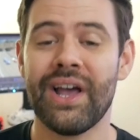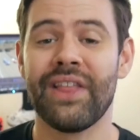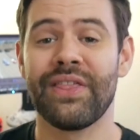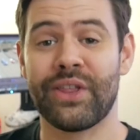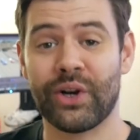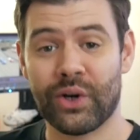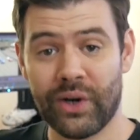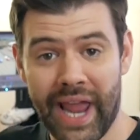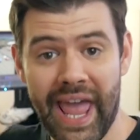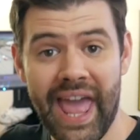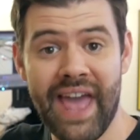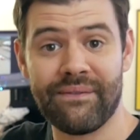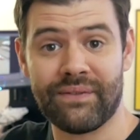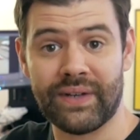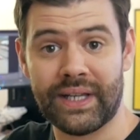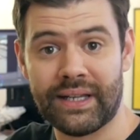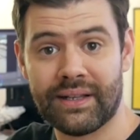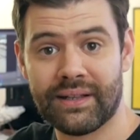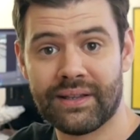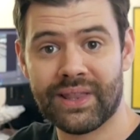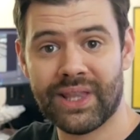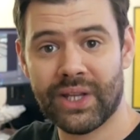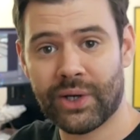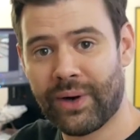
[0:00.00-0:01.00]
They're
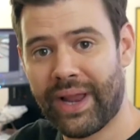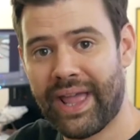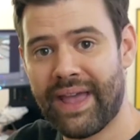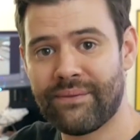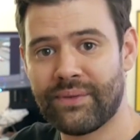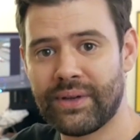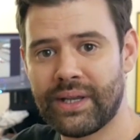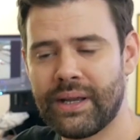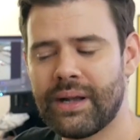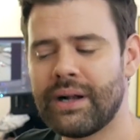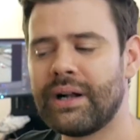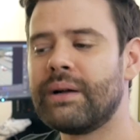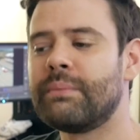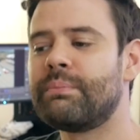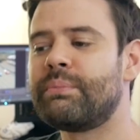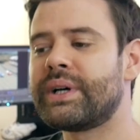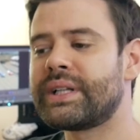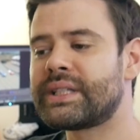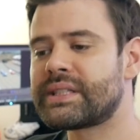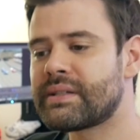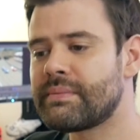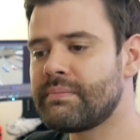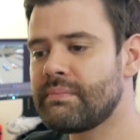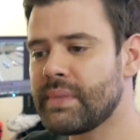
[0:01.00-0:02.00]
heavy, they're heavy,
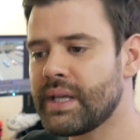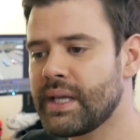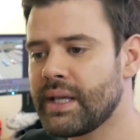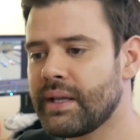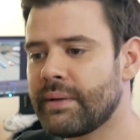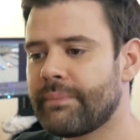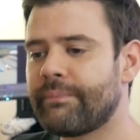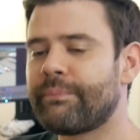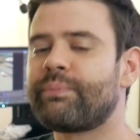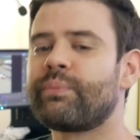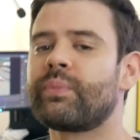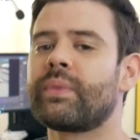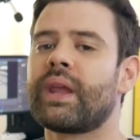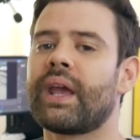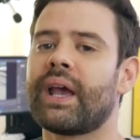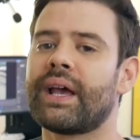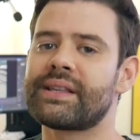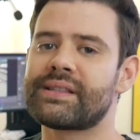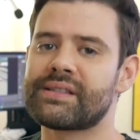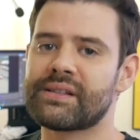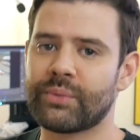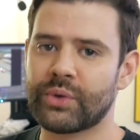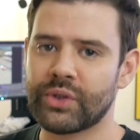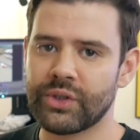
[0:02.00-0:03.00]
but to me,
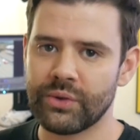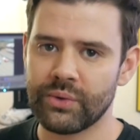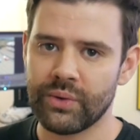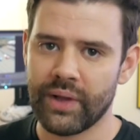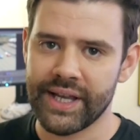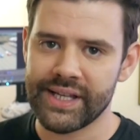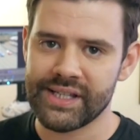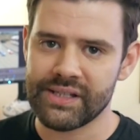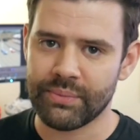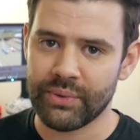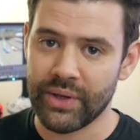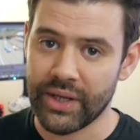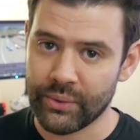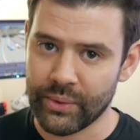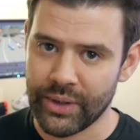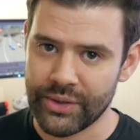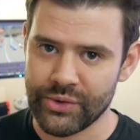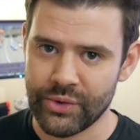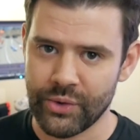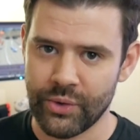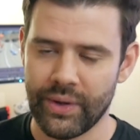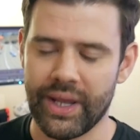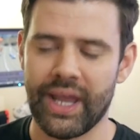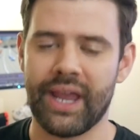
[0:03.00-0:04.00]
as someone who likes to play
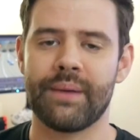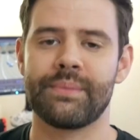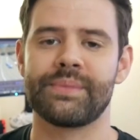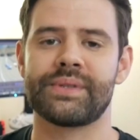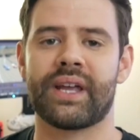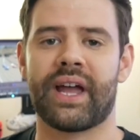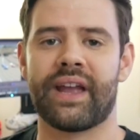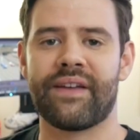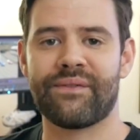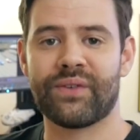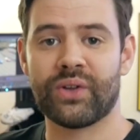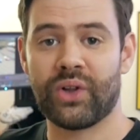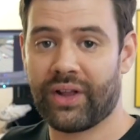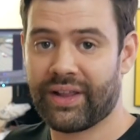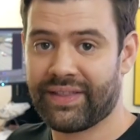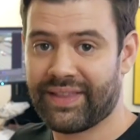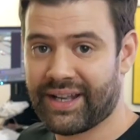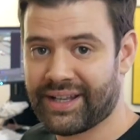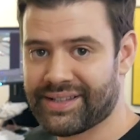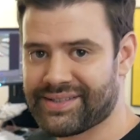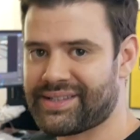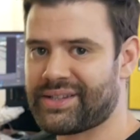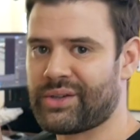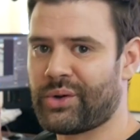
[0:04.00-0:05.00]
retro games, I feel like
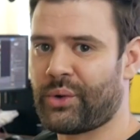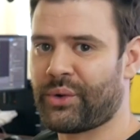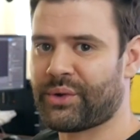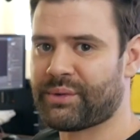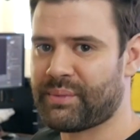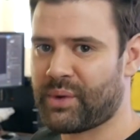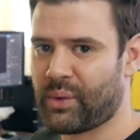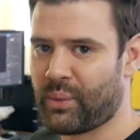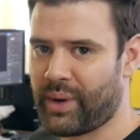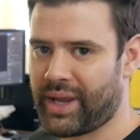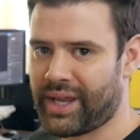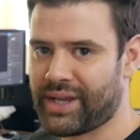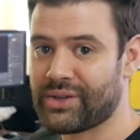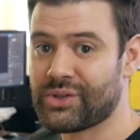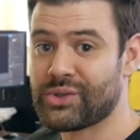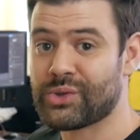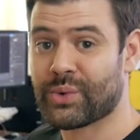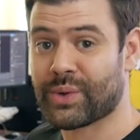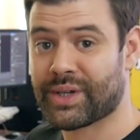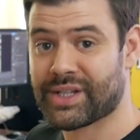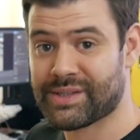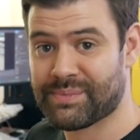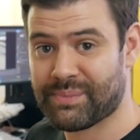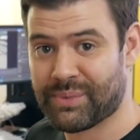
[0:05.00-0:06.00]
that is the ultimate way
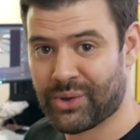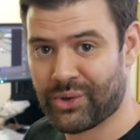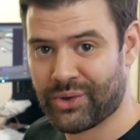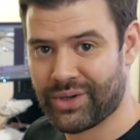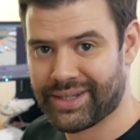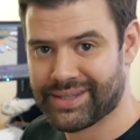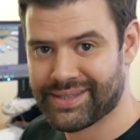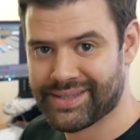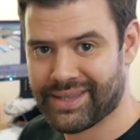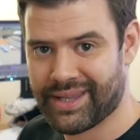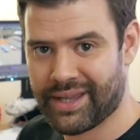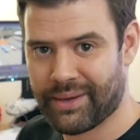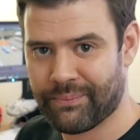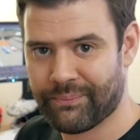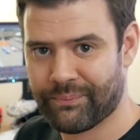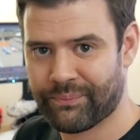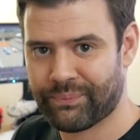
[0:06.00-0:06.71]
to experience them.